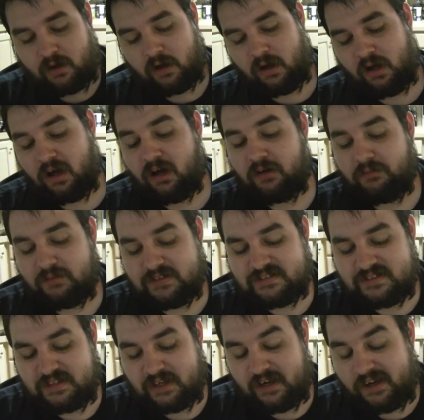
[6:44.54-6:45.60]
Let's
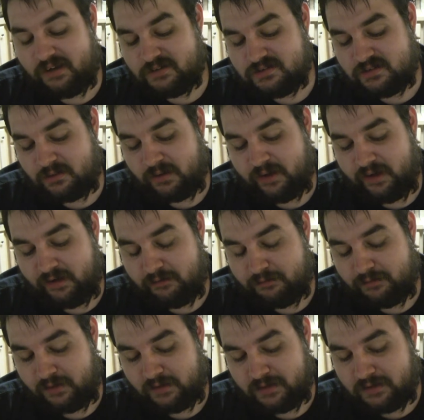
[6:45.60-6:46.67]
see, I also
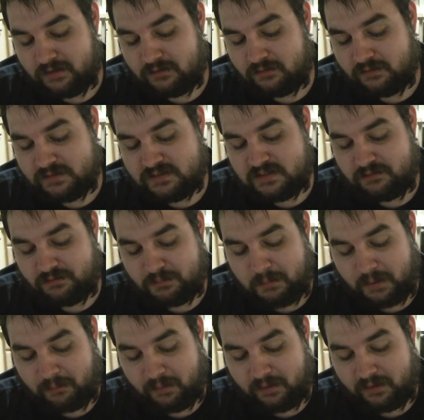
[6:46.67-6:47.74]
have, let's see, for
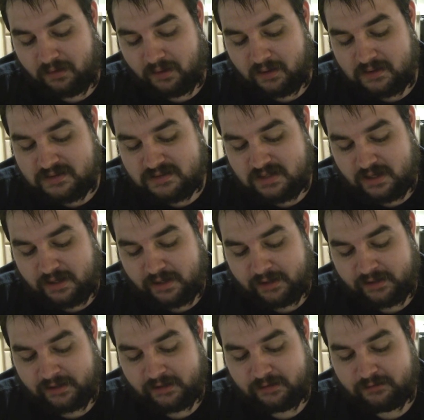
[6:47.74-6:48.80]
my red cards, I
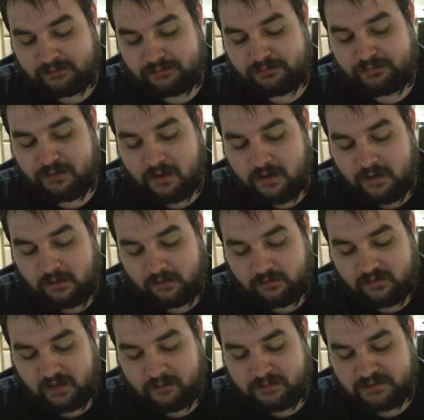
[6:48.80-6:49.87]
have
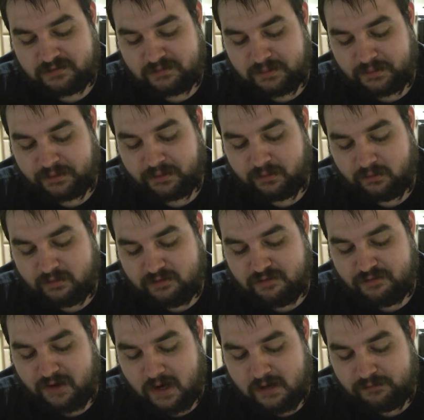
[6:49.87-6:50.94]
Tyrant's Familiar. It's
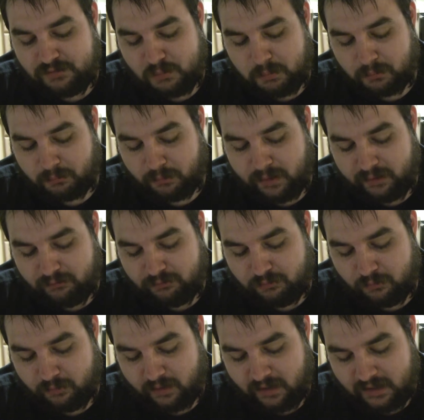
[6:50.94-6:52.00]
5, double red
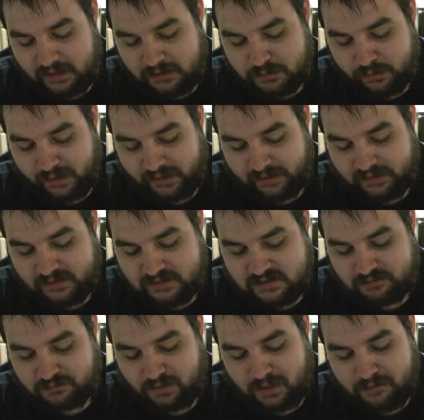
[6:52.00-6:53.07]
for a dragon that's a
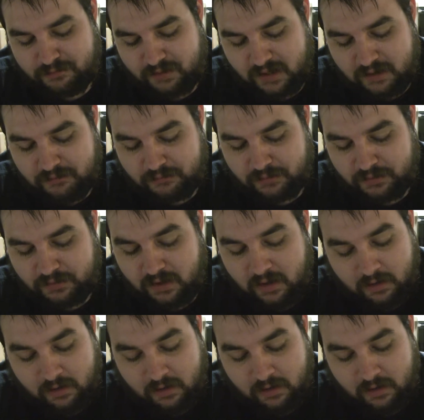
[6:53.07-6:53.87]
5/5 with